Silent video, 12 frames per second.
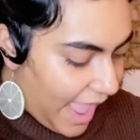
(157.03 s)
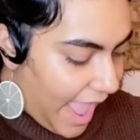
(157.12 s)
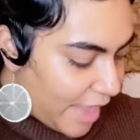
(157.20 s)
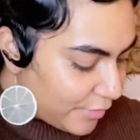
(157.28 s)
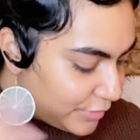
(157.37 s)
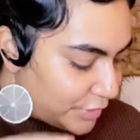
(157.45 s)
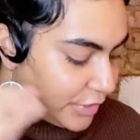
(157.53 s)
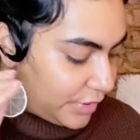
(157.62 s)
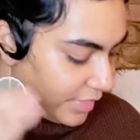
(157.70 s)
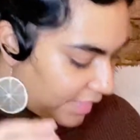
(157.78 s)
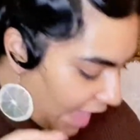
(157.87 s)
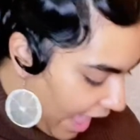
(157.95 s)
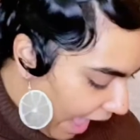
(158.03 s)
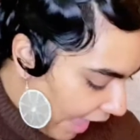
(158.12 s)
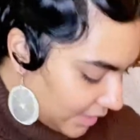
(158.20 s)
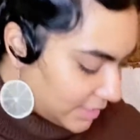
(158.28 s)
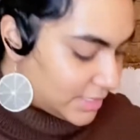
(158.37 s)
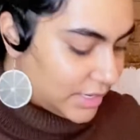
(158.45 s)
after
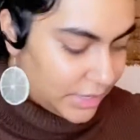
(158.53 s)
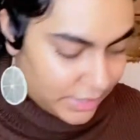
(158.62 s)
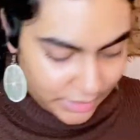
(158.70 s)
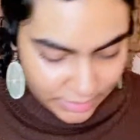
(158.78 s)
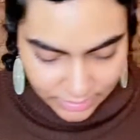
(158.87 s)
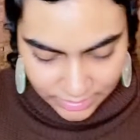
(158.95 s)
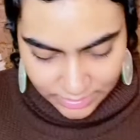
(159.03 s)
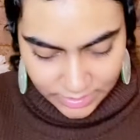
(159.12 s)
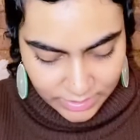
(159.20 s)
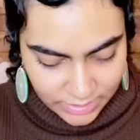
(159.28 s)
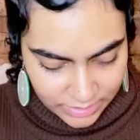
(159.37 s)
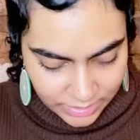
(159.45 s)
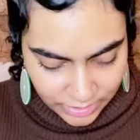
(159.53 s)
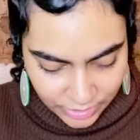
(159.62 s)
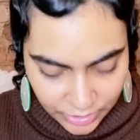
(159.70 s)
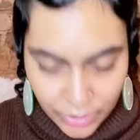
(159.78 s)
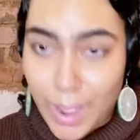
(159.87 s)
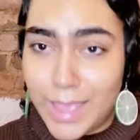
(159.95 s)
that, your
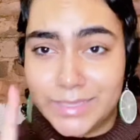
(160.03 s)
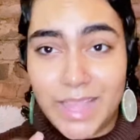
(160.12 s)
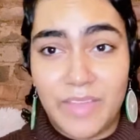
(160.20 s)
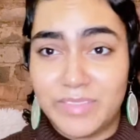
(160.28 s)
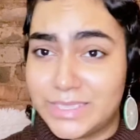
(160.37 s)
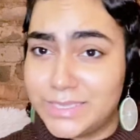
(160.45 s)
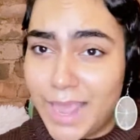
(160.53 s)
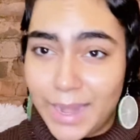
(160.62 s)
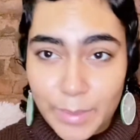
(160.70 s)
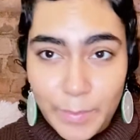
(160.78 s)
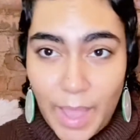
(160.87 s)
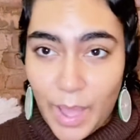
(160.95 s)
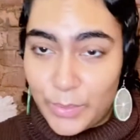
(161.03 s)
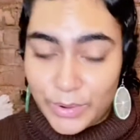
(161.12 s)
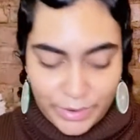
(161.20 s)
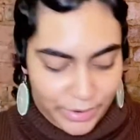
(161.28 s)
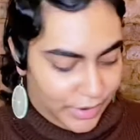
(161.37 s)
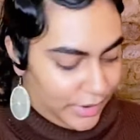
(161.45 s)
girl has to have a setting
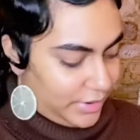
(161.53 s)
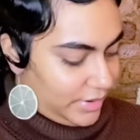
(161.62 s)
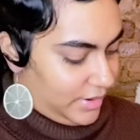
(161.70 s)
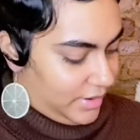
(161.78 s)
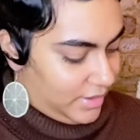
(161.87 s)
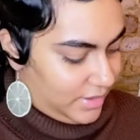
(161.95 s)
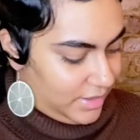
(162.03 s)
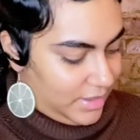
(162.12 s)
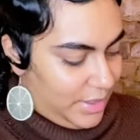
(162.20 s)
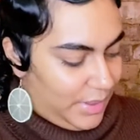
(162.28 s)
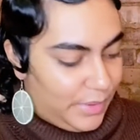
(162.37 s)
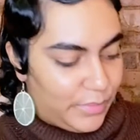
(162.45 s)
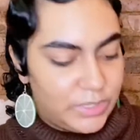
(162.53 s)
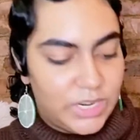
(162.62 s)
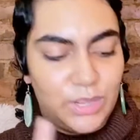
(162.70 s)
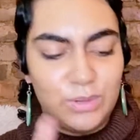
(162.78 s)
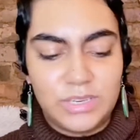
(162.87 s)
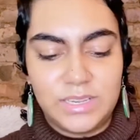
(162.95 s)
powder, which I
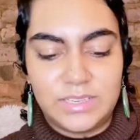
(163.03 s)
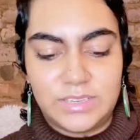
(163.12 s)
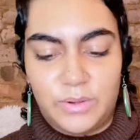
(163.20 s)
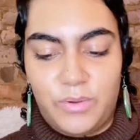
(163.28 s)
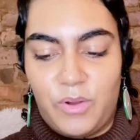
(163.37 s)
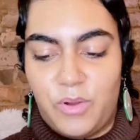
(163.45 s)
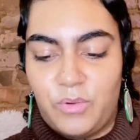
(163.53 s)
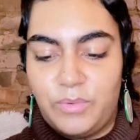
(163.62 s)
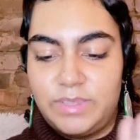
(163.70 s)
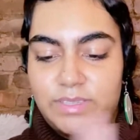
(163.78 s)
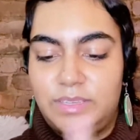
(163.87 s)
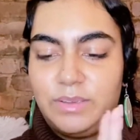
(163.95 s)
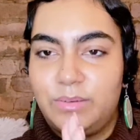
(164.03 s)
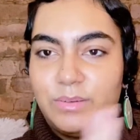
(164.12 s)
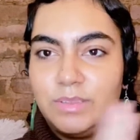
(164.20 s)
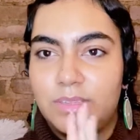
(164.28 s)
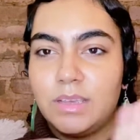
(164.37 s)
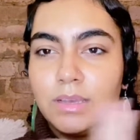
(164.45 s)
usually don't always use.
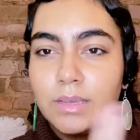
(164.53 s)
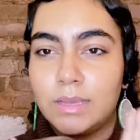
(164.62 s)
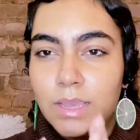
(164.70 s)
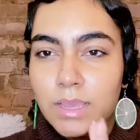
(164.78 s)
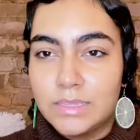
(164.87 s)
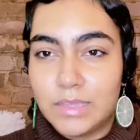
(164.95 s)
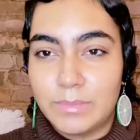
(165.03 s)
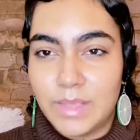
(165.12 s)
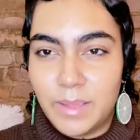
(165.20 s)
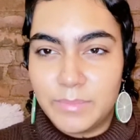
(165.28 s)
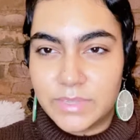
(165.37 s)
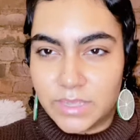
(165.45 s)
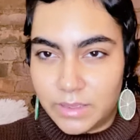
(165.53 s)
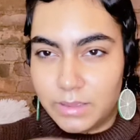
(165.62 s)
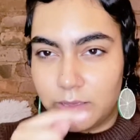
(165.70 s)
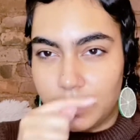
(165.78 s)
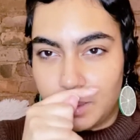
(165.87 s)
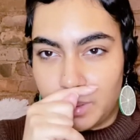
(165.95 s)
Sometimes,
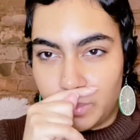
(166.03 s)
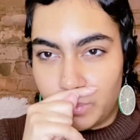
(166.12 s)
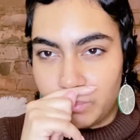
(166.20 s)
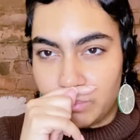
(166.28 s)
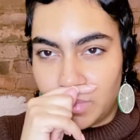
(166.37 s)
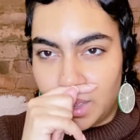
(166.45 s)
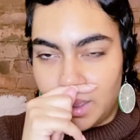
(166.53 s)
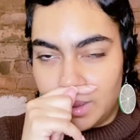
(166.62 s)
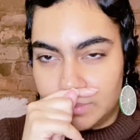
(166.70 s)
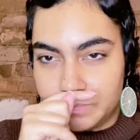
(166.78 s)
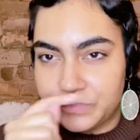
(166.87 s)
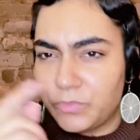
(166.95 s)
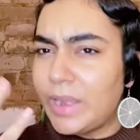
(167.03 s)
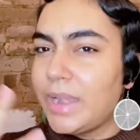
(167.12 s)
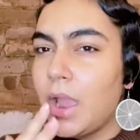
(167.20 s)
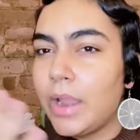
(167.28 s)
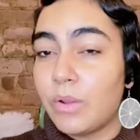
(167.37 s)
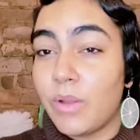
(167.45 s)
right
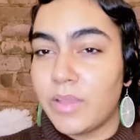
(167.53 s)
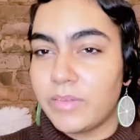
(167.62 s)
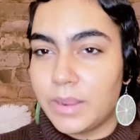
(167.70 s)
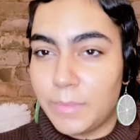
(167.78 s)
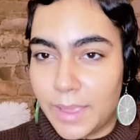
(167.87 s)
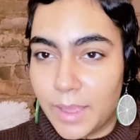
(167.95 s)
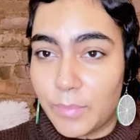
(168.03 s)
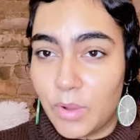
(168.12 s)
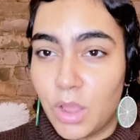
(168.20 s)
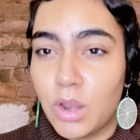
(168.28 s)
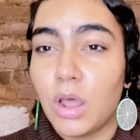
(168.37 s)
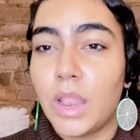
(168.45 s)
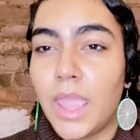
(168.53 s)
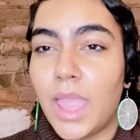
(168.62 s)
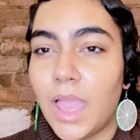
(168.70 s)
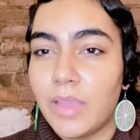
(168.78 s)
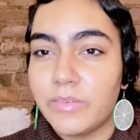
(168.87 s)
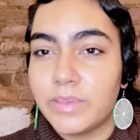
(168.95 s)
now I don't have any makeup on. All I
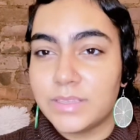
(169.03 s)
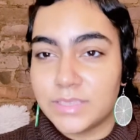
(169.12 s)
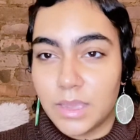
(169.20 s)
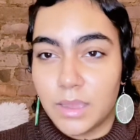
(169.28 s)
have is